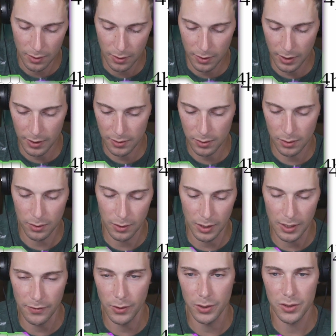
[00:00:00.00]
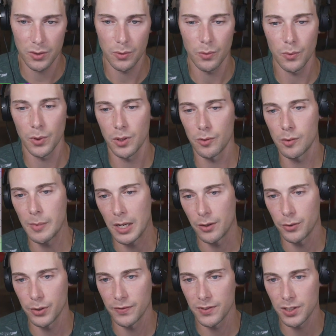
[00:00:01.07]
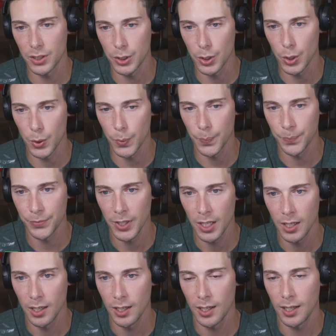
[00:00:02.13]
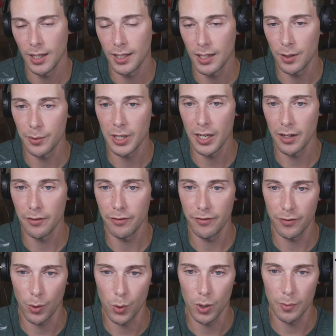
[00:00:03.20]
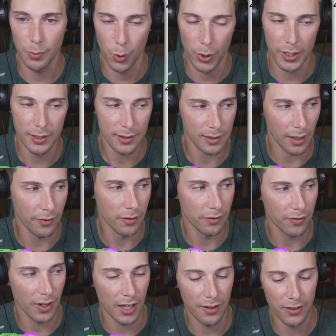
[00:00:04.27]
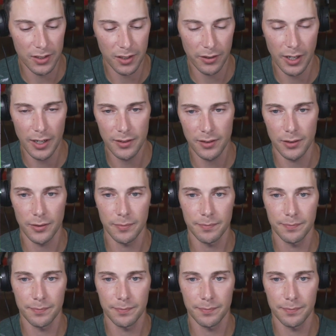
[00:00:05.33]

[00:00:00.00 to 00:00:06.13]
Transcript: And that's going to leave us with a remainder of zero. And then we have 4.75 as our answer.